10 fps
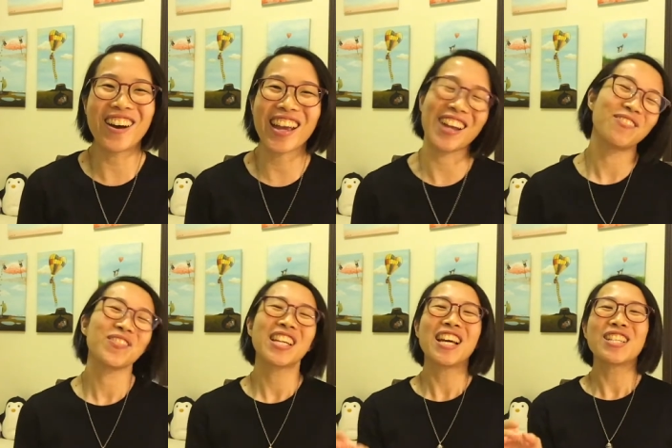okay,
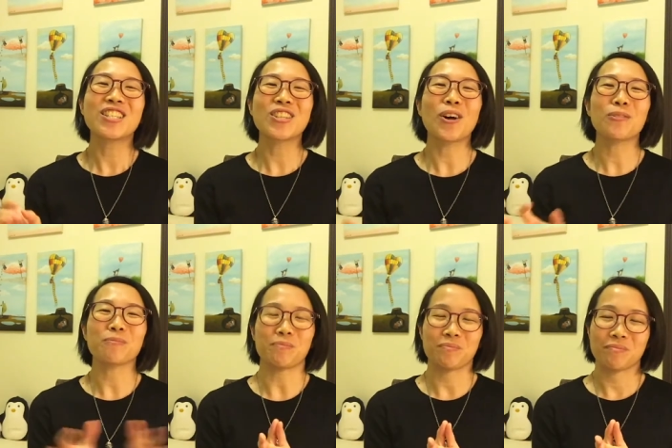so
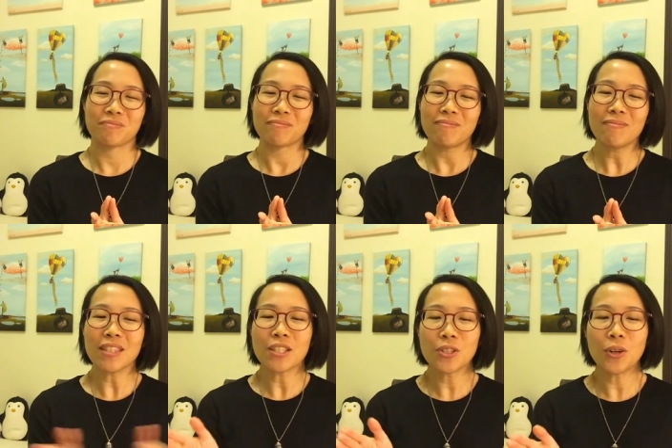
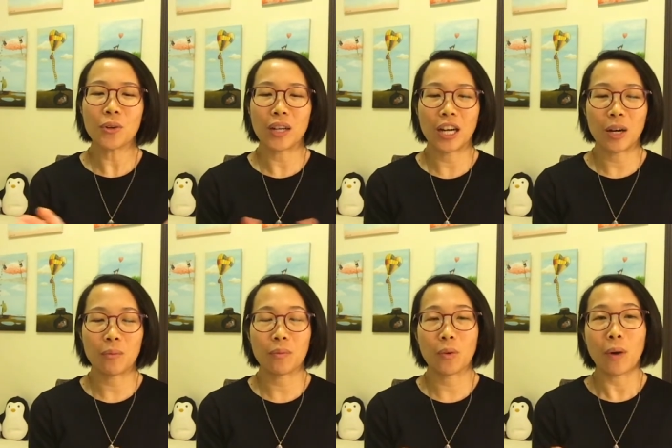so uh,
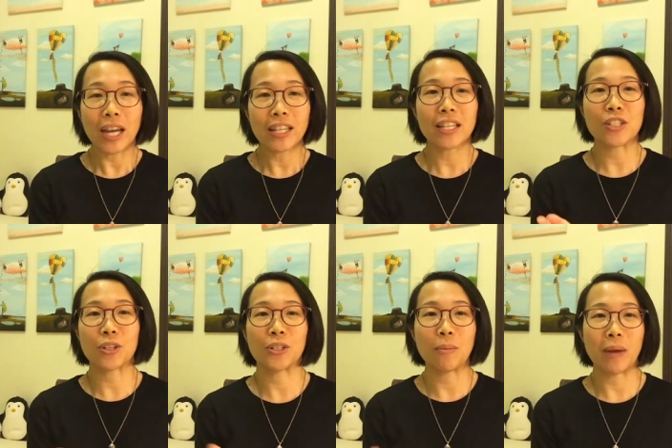why the
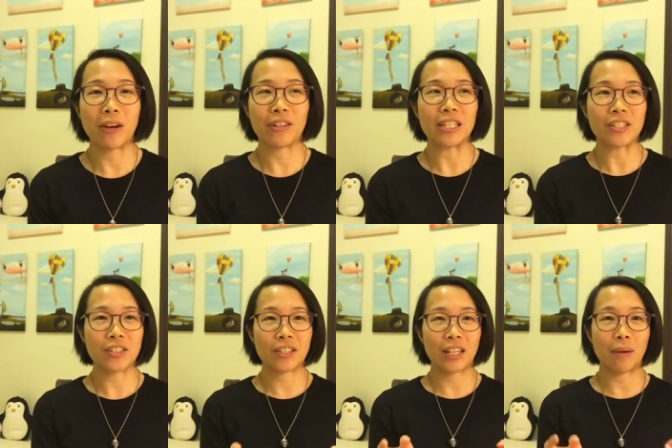internal
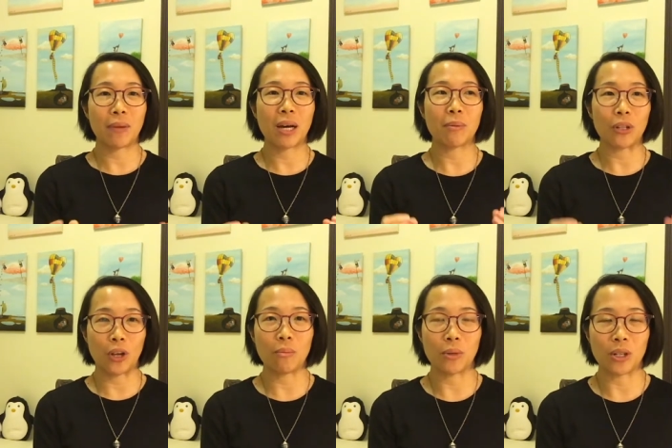barriers come up a
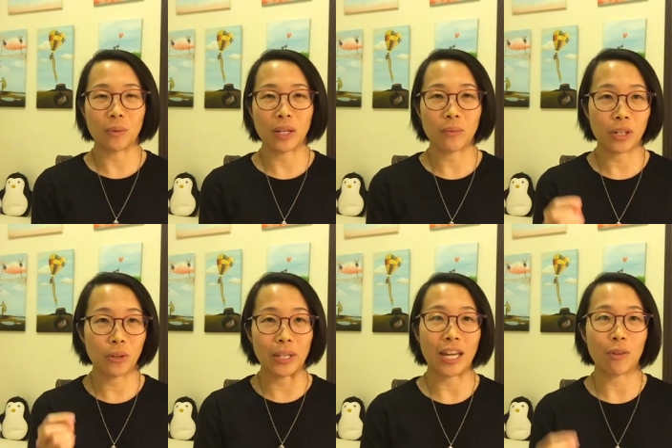lot more when we're
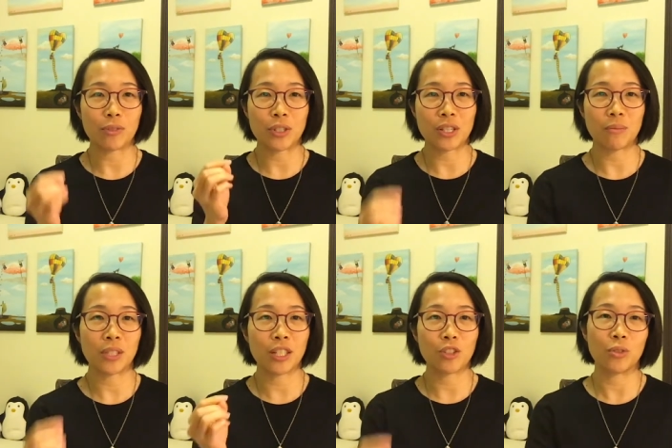going after something
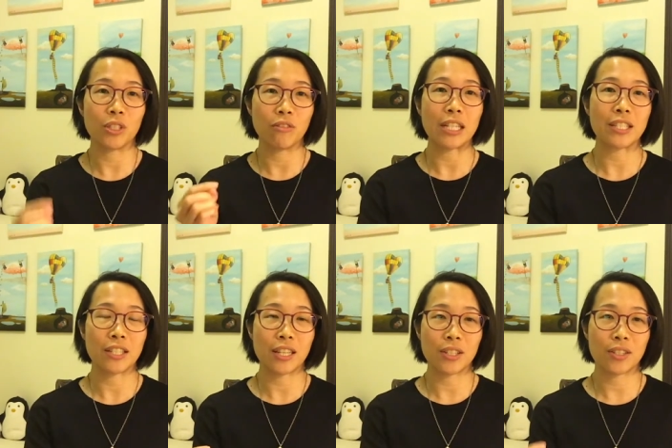that truly
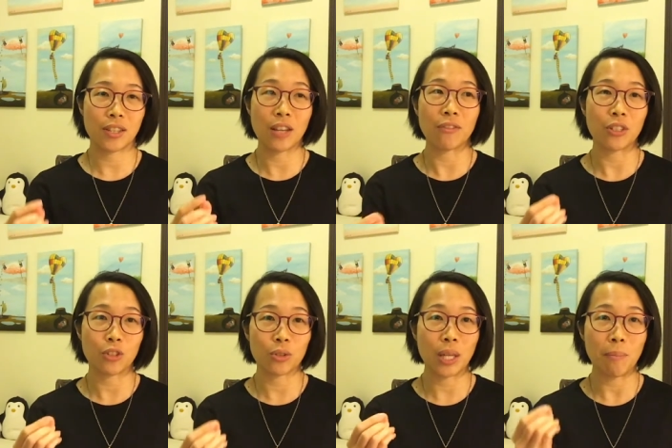resonates and
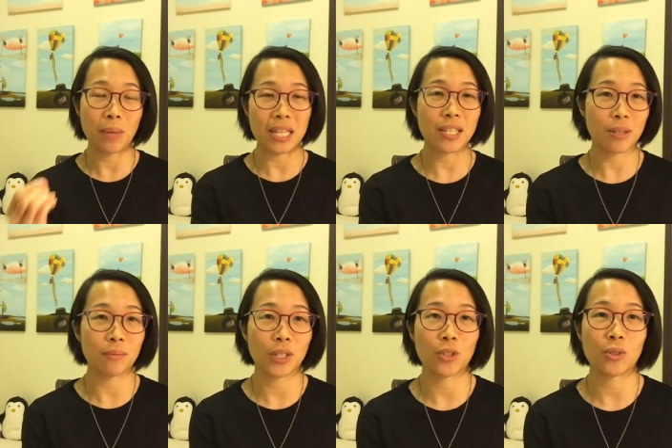truly means
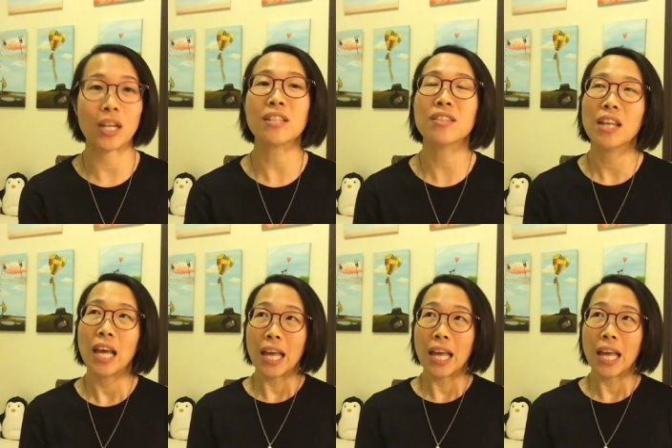something to us